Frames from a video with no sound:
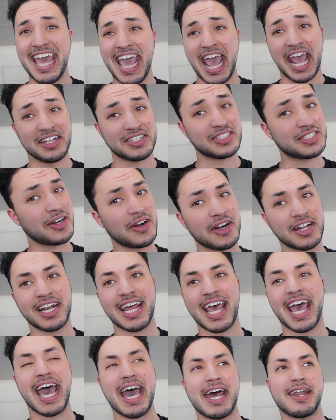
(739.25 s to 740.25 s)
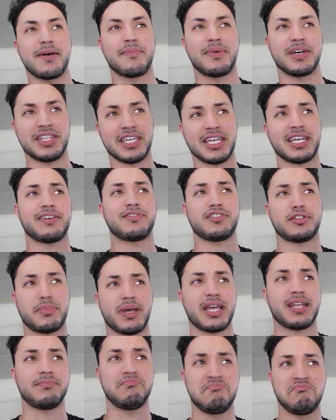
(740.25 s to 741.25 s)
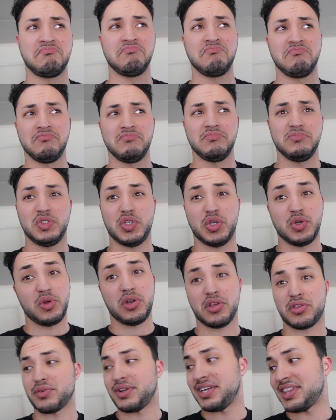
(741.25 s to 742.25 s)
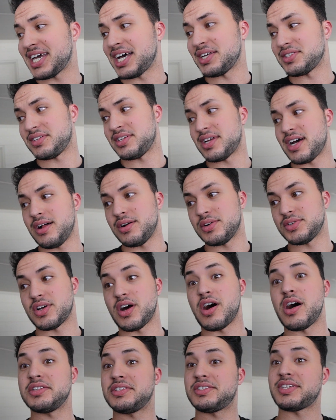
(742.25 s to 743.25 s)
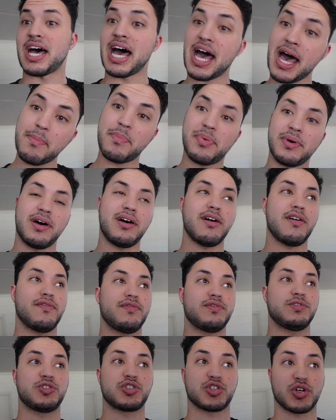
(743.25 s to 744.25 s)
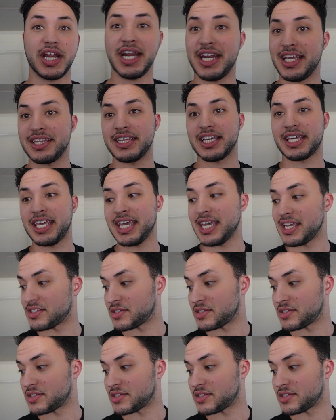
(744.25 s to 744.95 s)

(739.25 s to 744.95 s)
it's starting to add up. I think I've spent $2,000 to $3,000 on top of trading the kit.